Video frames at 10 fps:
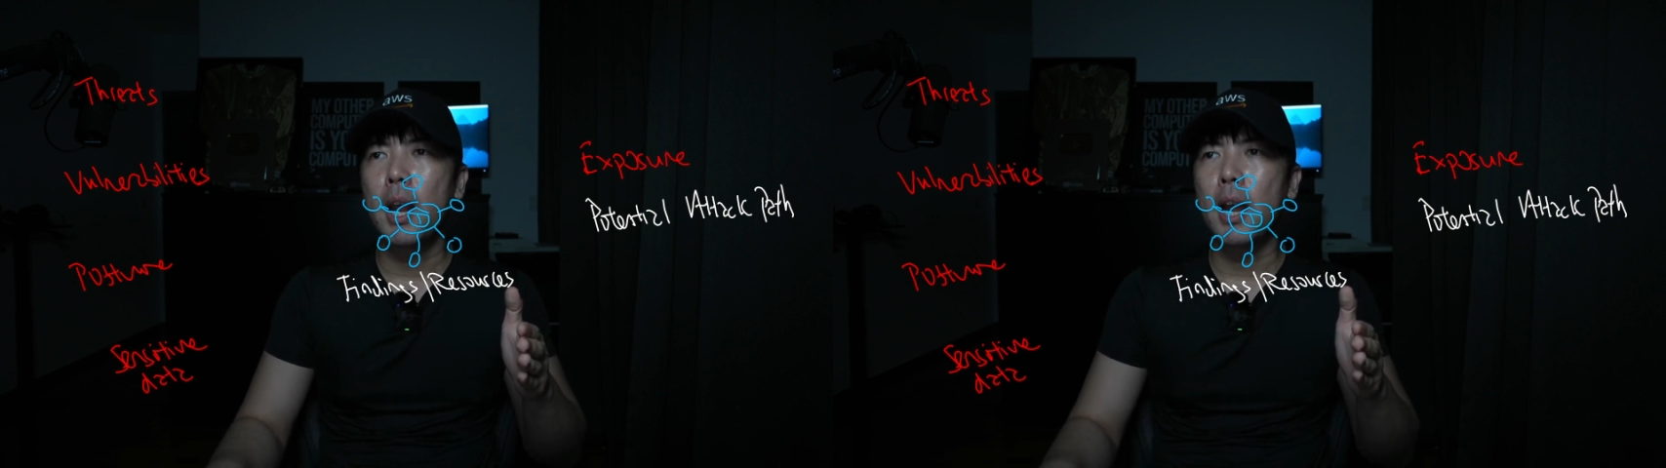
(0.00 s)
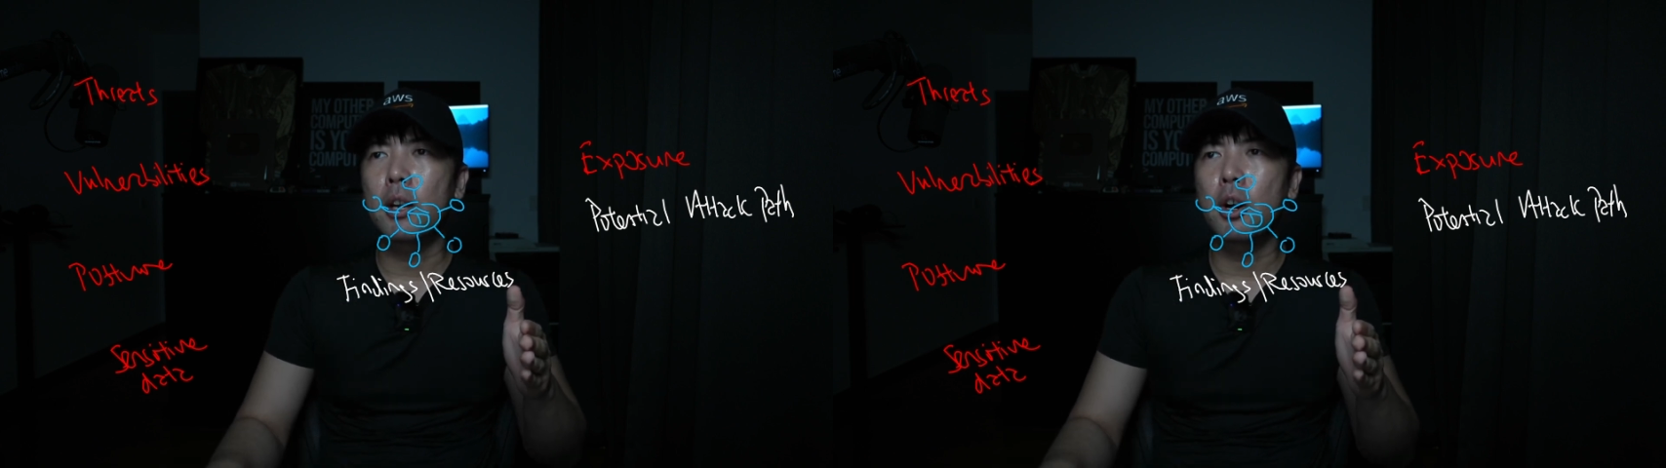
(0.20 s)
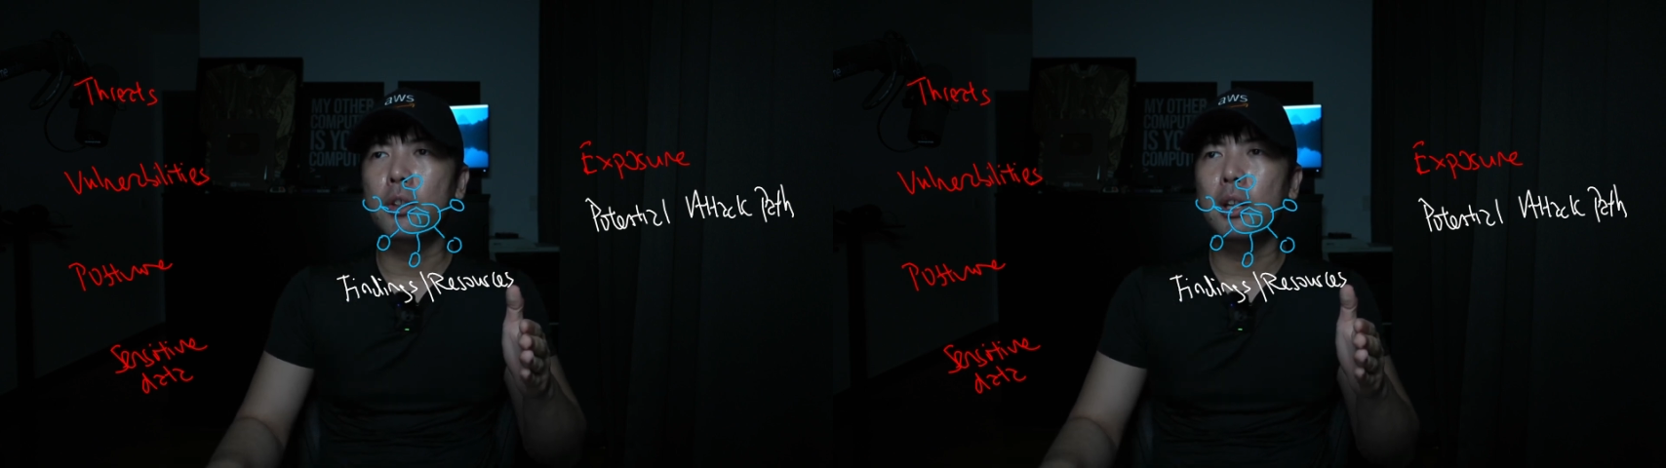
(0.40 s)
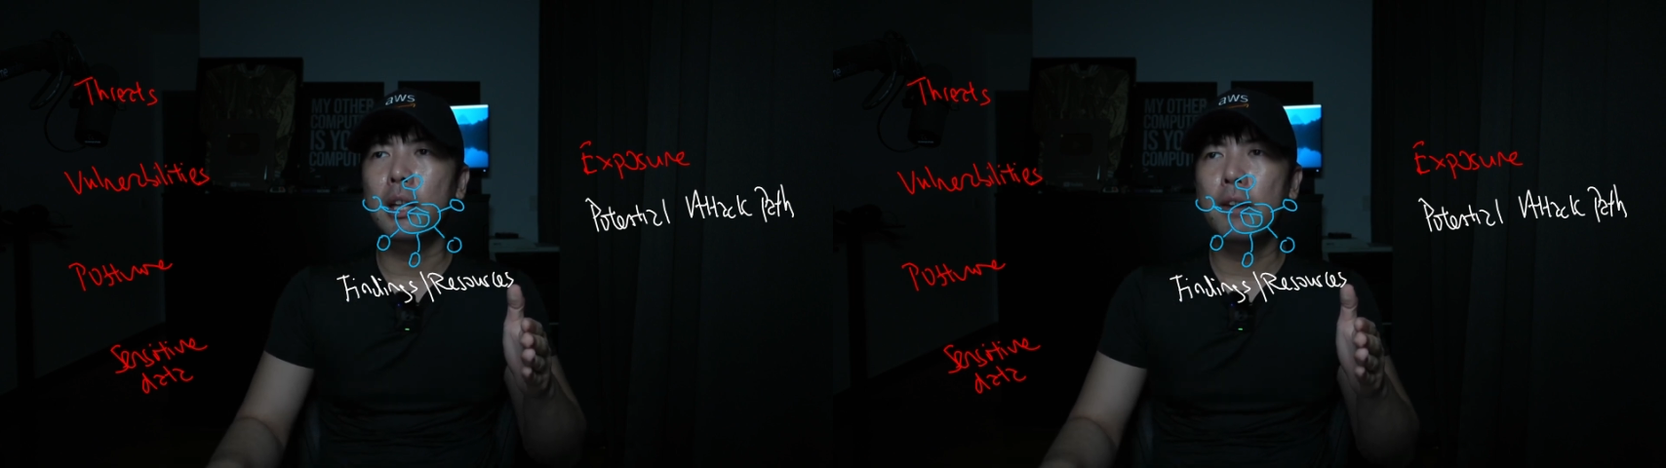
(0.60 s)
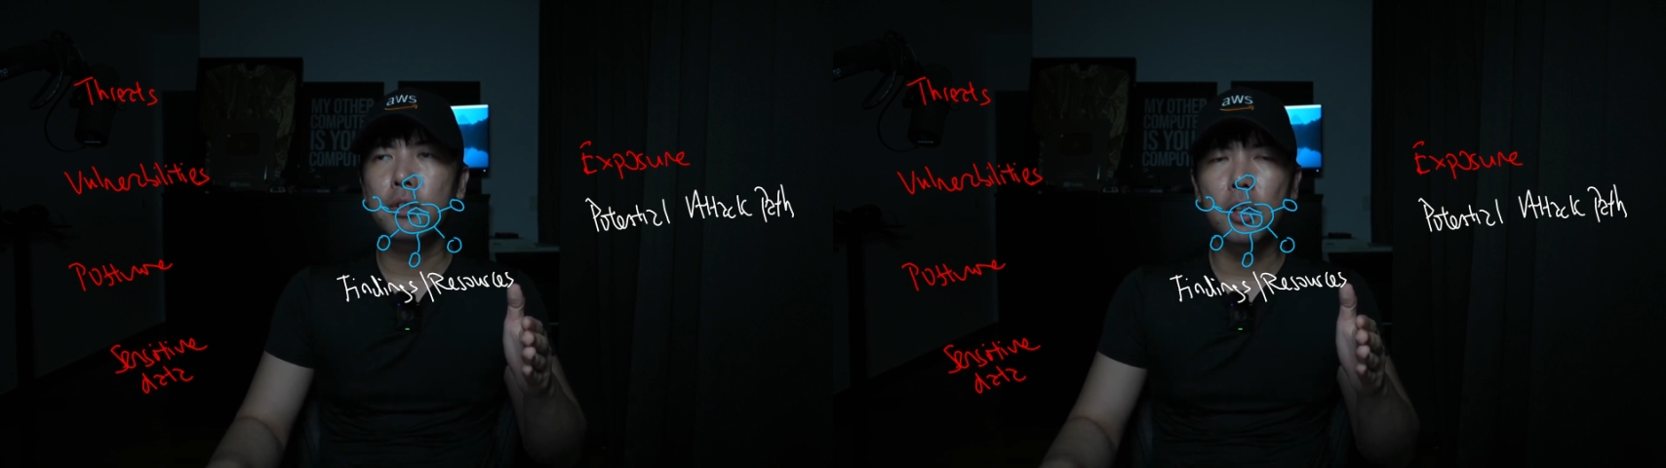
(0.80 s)
And on
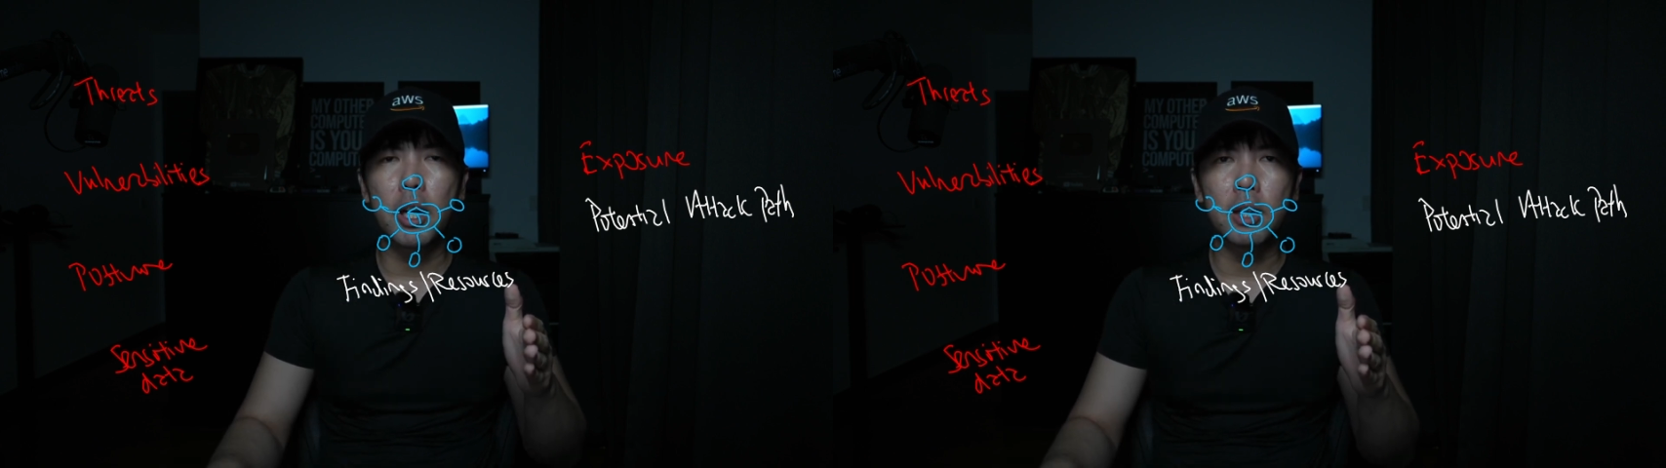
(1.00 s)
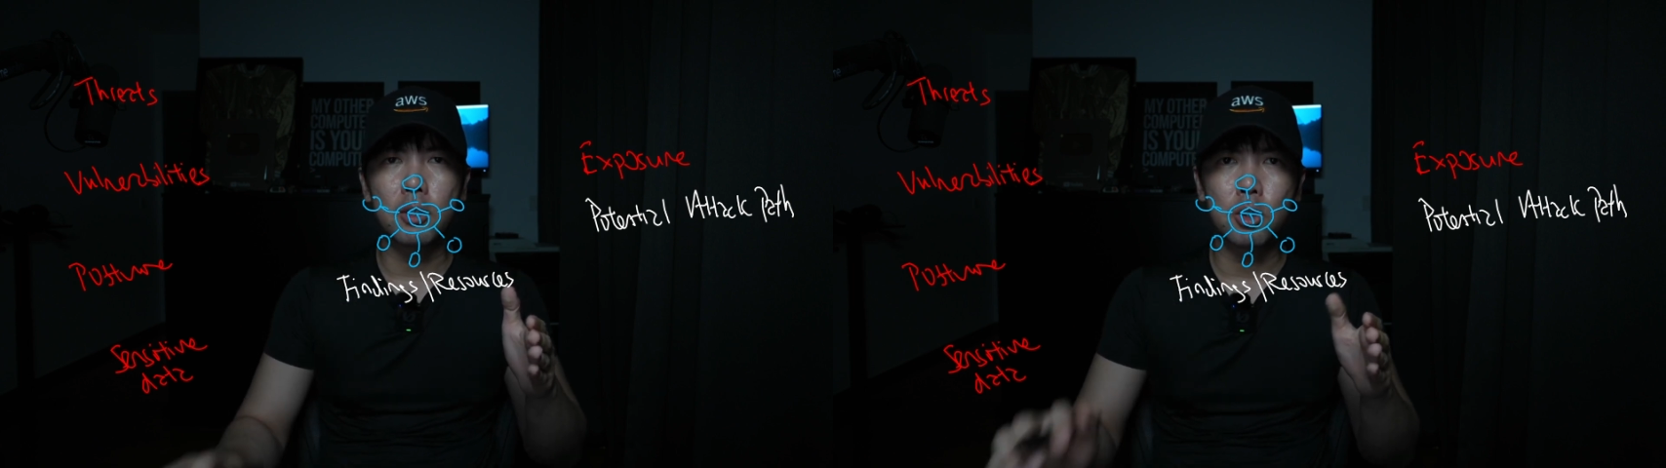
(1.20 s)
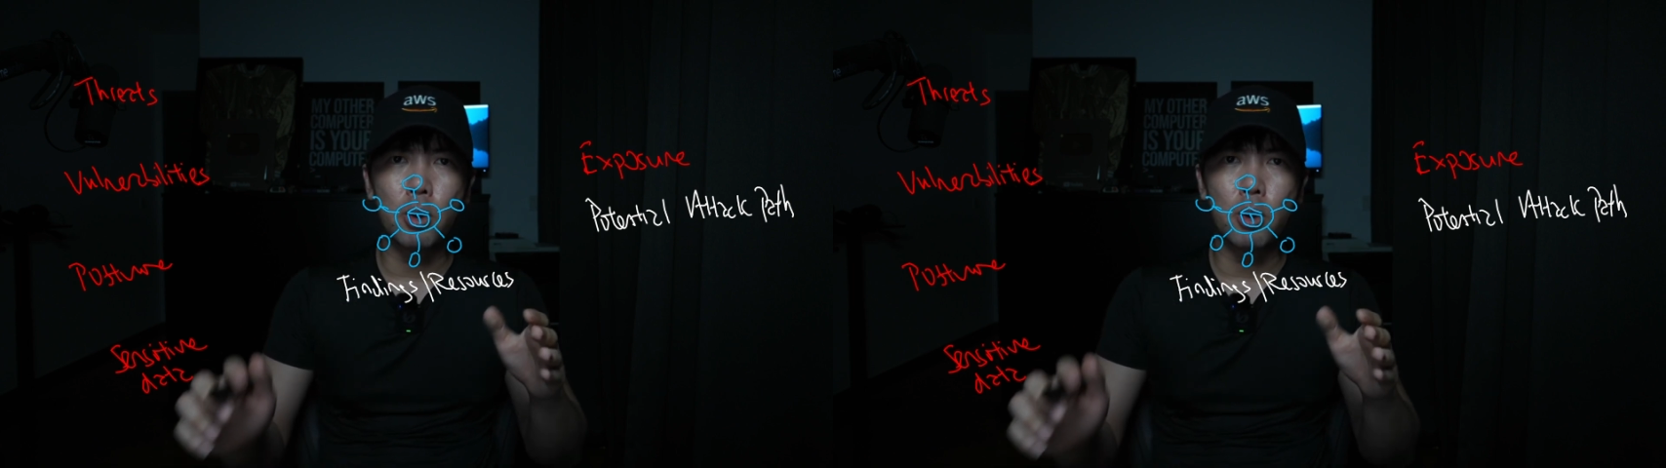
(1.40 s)
the left side,